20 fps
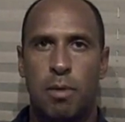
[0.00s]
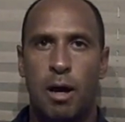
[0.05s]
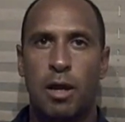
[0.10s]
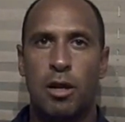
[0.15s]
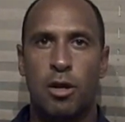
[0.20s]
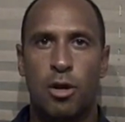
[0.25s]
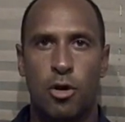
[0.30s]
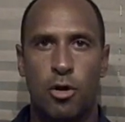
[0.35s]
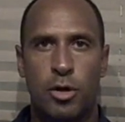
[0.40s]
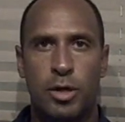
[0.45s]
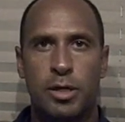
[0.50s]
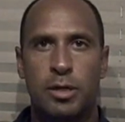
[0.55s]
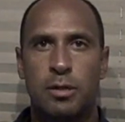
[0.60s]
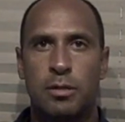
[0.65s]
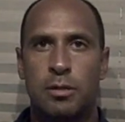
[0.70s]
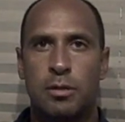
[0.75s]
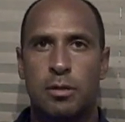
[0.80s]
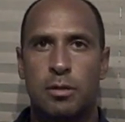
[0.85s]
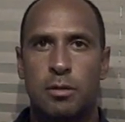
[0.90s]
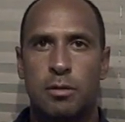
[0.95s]
by
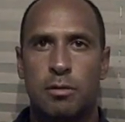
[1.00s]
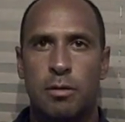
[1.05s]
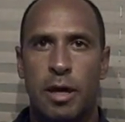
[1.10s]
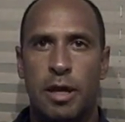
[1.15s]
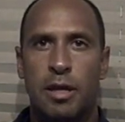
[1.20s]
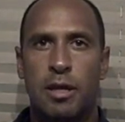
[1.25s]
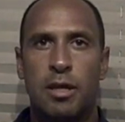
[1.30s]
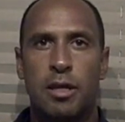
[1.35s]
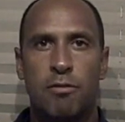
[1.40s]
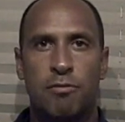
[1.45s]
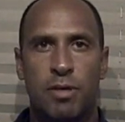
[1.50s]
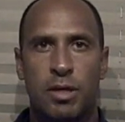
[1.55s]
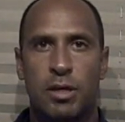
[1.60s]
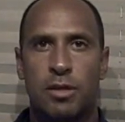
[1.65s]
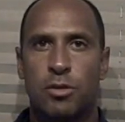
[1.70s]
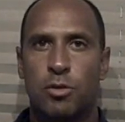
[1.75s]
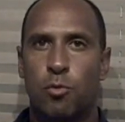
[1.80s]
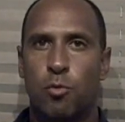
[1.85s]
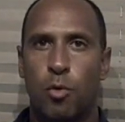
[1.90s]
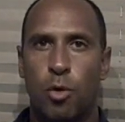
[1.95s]
learning and
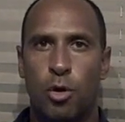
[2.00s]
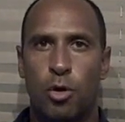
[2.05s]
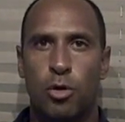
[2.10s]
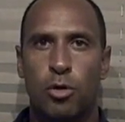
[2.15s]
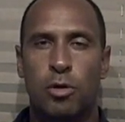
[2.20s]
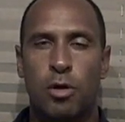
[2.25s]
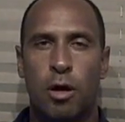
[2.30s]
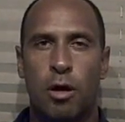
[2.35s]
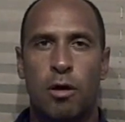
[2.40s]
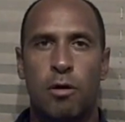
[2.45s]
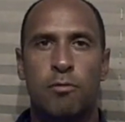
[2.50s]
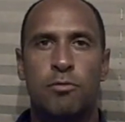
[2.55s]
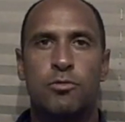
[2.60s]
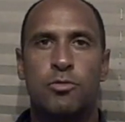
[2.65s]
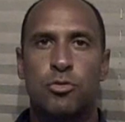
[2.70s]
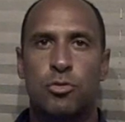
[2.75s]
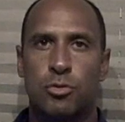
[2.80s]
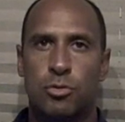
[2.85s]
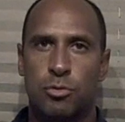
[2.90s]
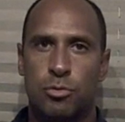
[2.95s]
living in the Word
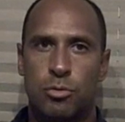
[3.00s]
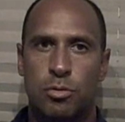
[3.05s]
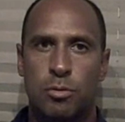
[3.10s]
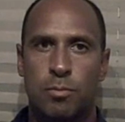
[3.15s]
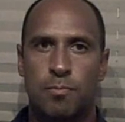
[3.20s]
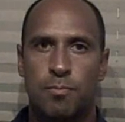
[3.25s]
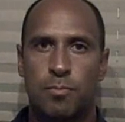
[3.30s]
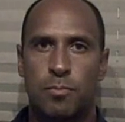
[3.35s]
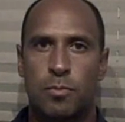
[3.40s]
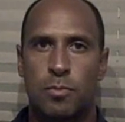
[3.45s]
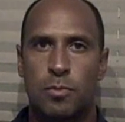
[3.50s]
of truth.